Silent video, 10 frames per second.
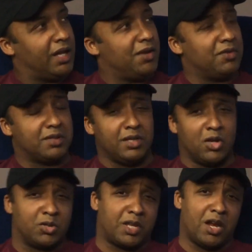Even to see
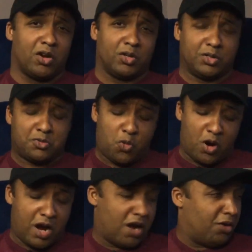those characters
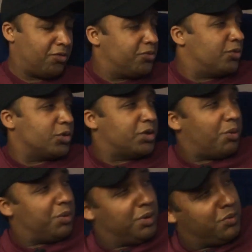square off or
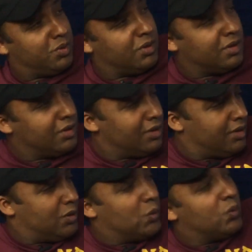something.
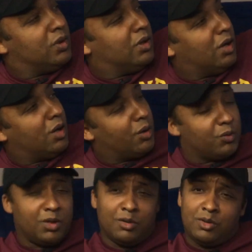
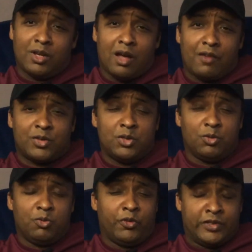
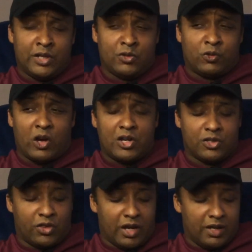We've seen
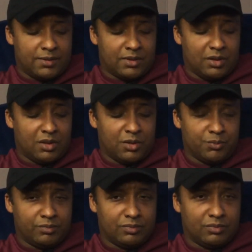Stranger Things.
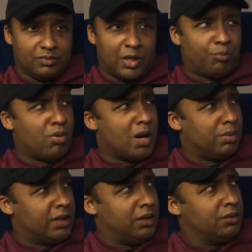They
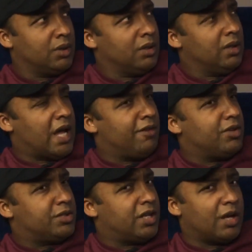probably, I
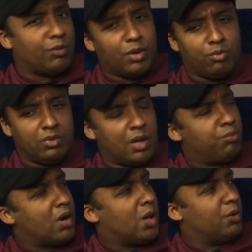haven't checked, but they
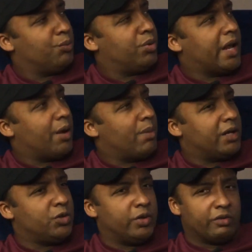probably put out
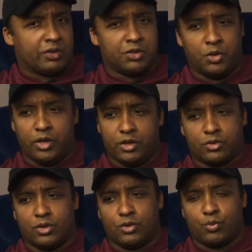by two different
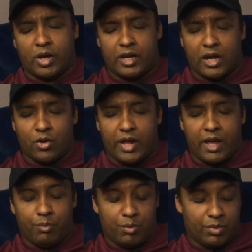studios, so it's probably not going to
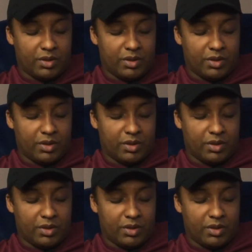happen.